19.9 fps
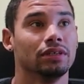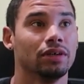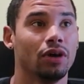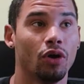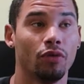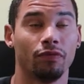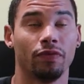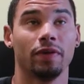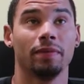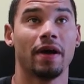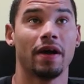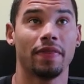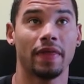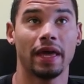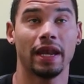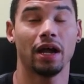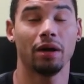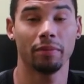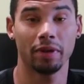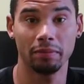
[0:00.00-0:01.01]
hopefully by
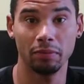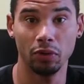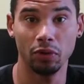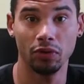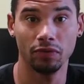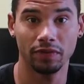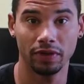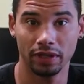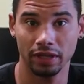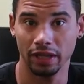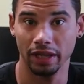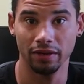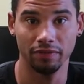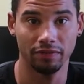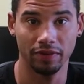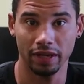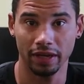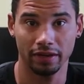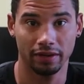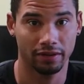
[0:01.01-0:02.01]
then I'll be moved and
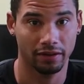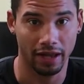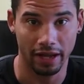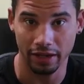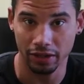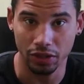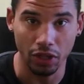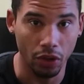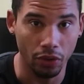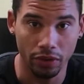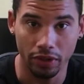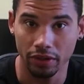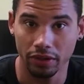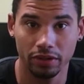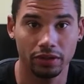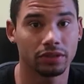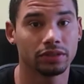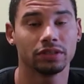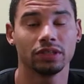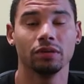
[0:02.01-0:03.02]
live near like
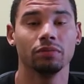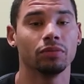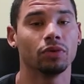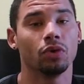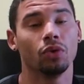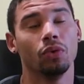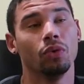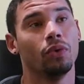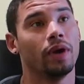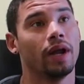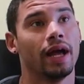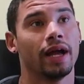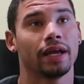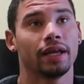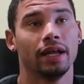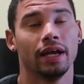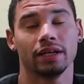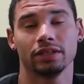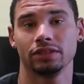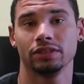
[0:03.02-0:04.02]
Coda or something cool, and I
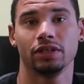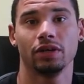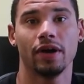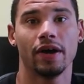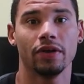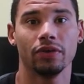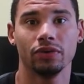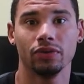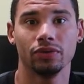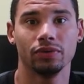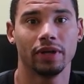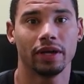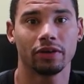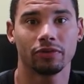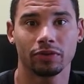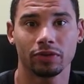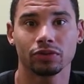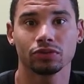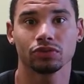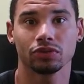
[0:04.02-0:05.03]
can actually go out and do
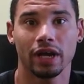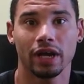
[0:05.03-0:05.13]
like real